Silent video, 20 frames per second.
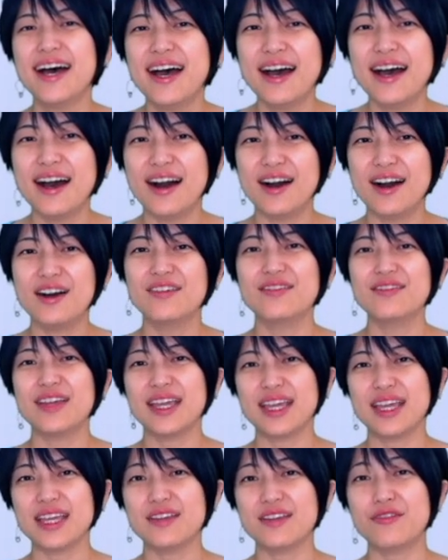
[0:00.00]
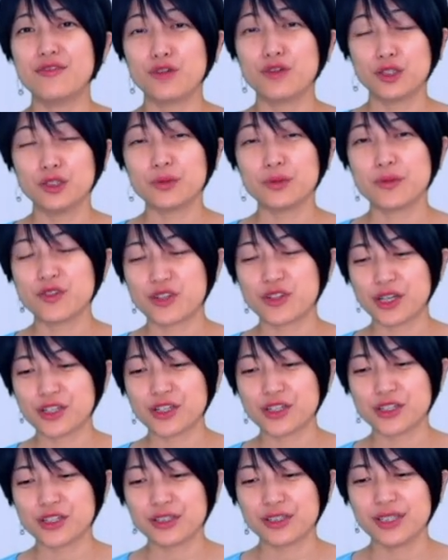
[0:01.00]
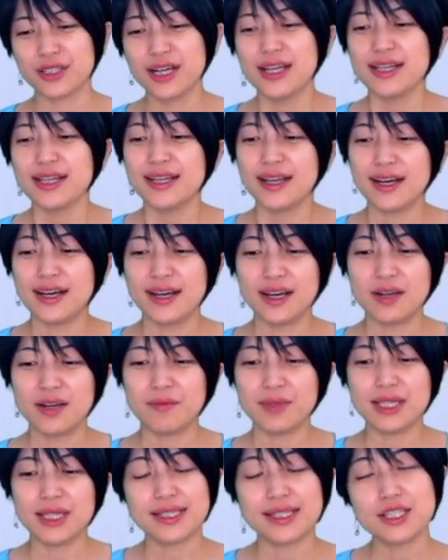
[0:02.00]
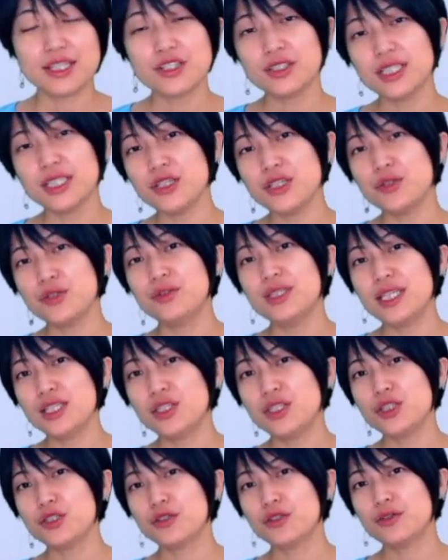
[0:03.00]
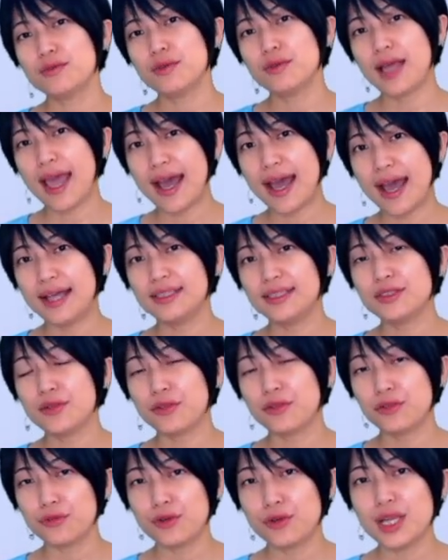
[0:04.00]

of a for loop structure. Essentially, you need to add three